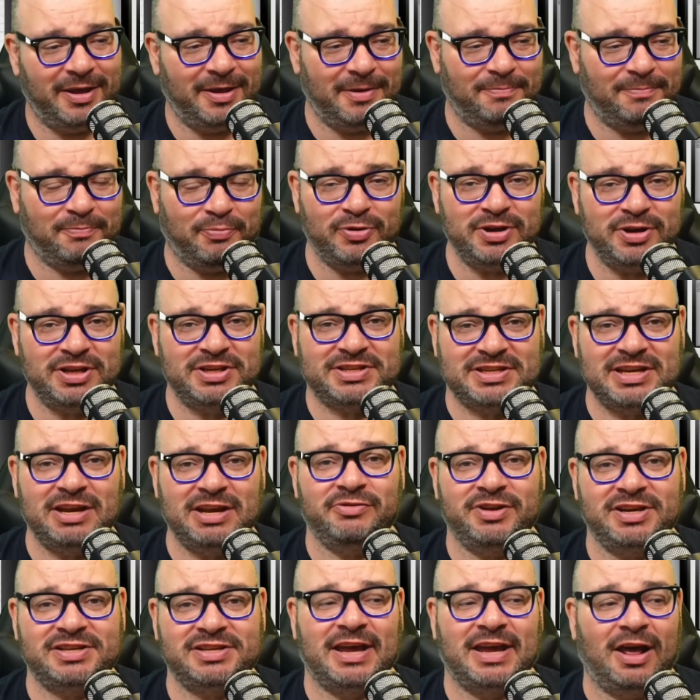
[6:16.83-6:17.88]
pretty
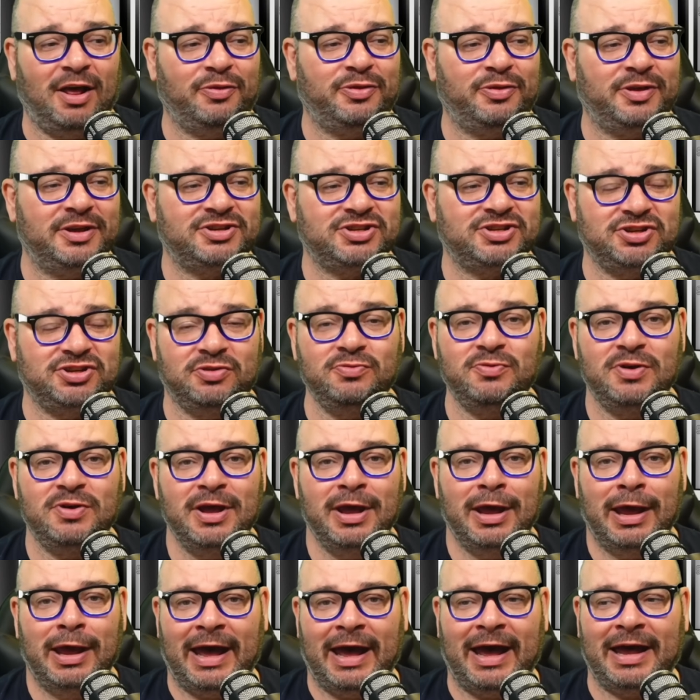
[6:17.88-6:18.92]
serious health issue,
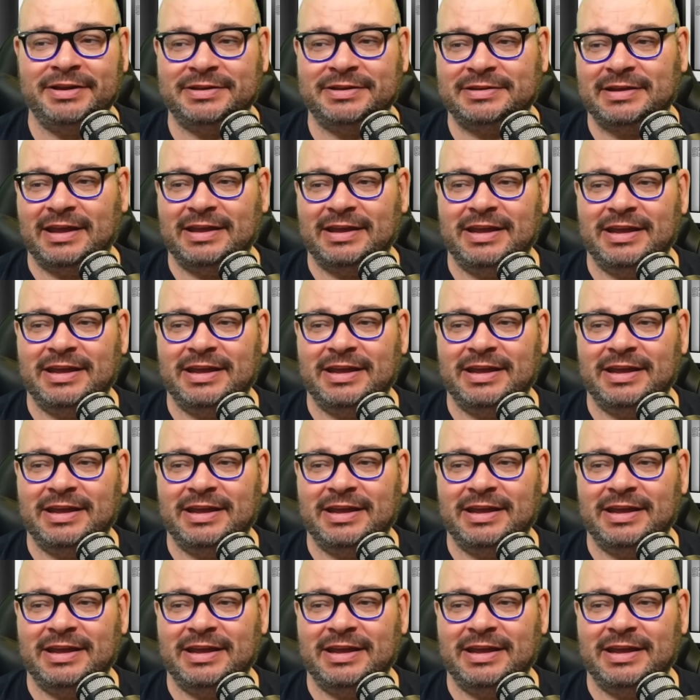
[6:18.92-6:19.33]
and